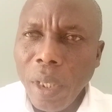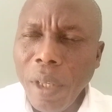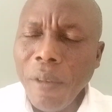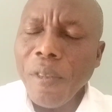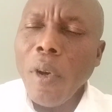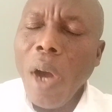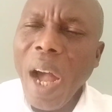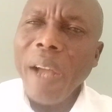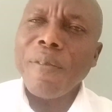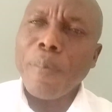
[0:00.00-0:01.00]
If you
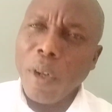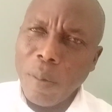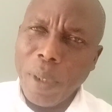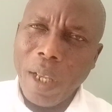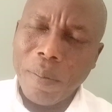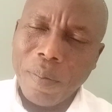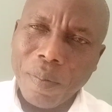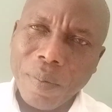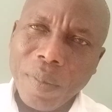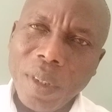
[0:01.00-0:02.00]
have problem,
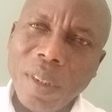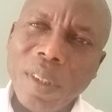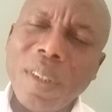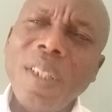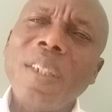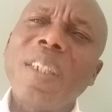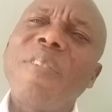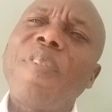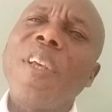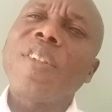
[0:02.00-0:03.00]
seek
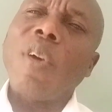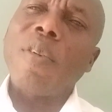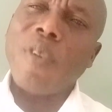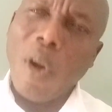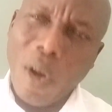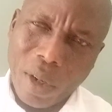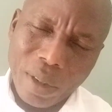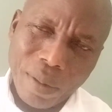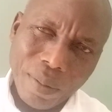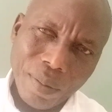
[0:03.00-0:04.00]
the face of
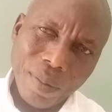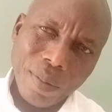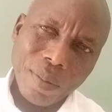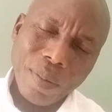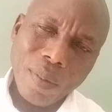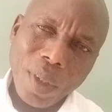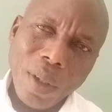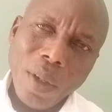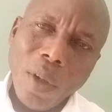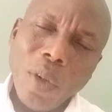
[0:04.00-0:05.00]
God.
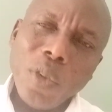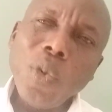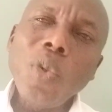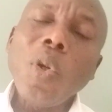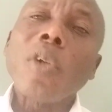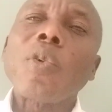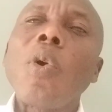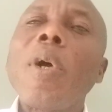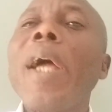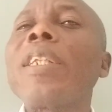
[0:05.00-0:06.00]
Do not
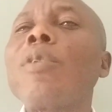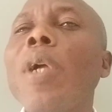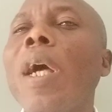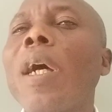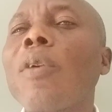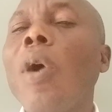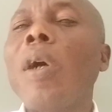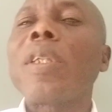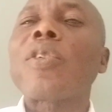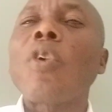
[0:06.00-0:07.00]
go anywhere.
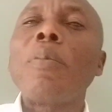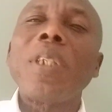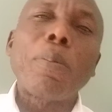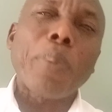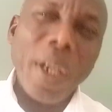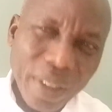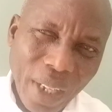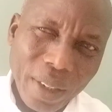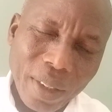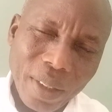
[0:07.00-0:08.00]
God is
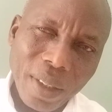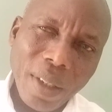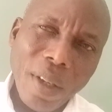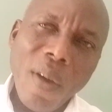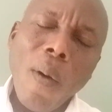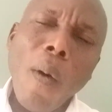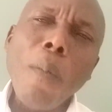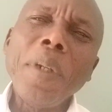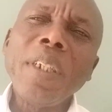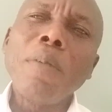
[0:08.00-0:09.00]
omnipresent
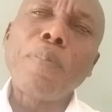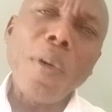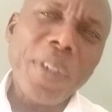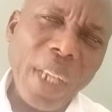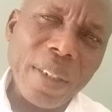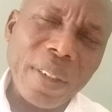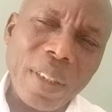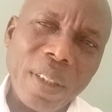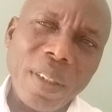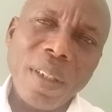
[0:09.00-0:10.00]

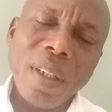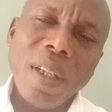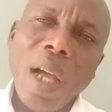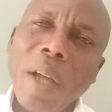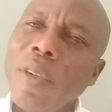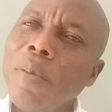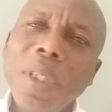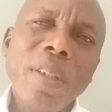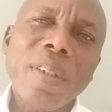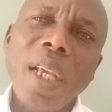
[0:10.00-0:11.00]
omnipotent, and
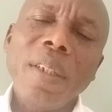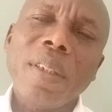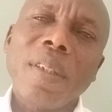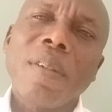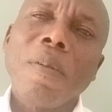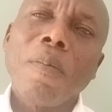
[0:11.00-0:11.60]
omniscient.